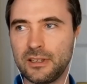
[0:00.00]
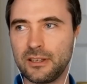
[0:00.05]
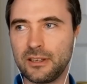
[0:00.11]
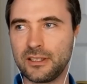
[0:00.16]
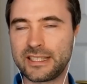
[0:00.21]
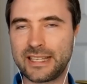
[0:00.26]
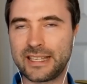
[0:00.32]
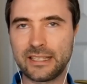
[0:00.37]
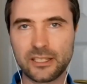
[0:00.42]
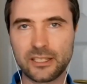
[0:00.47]

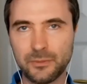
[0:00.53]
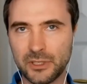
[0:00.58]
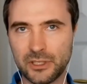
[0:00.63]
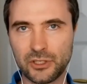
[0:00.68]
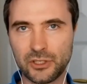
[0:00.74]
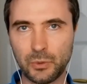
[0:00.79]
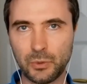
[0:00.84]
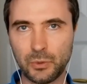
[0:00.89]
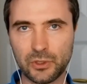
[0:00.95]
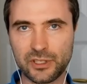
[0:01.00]
sentiment
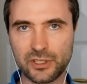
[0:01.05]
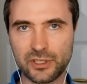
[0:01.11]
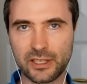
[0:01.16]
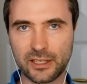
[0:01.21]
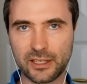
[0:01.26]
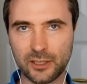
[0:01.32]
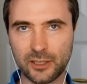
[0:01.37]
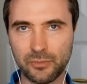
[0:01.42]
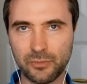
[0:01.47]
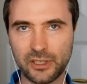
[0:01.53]
towards the
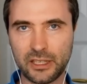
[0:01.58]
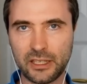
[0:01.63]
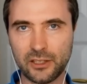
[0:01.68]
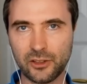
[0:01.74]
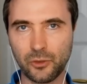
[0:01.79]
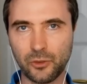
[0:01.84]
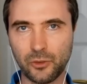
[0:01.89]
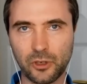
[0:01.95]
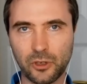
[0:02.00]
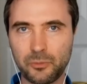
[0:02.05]
company and
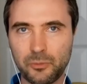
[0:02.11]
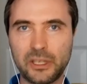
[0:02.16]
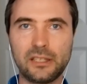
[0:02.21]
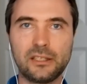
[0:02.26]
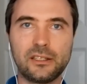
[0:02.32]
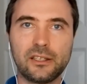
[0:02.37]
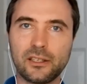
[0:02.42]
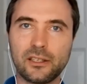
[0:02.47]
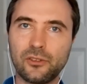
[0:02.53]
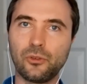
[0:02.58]
the work being
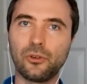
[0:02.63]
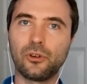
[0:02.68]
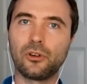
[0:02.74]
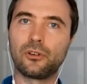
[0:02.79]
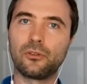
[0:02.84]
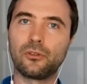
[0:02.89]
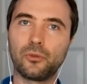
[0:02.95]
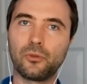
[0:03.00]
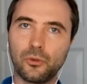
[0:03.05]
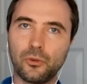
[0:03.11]
done?
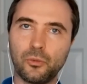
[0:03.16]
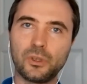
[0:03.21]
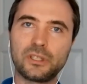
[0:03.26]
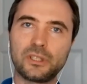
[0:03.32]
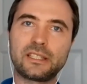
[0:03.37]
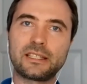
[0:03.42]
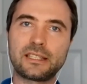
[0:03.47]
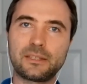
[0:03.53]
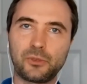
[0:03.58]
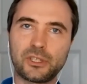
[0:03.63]
Or
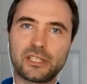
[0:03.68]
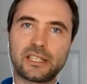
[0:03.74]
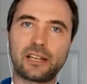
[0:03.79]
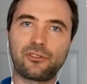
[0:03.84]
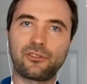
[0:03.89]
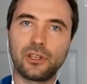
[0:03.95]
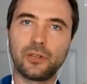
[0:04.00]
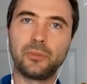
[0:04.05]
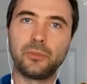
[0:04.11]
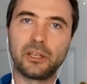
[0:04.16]
what's
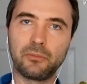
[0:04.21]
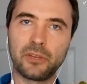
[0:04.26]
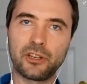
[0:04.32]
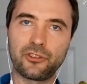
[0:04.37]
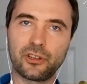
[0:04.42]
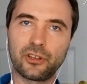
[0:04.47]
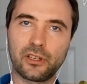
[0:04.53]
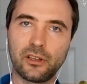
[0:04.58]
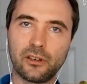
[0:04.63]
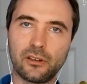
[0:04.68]
actually being
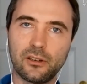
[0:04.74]
measured here?